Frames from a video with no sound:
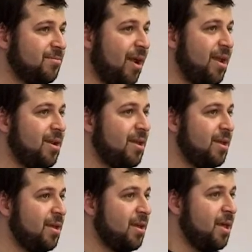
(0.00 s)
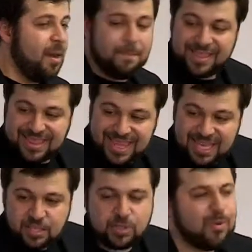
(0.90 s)
Right? But
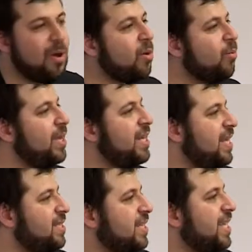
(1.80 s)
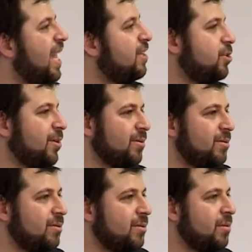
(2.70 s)
this is where we need to get to.
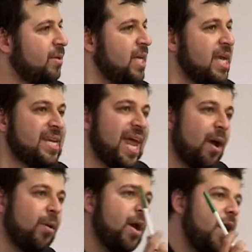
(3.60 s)
Now,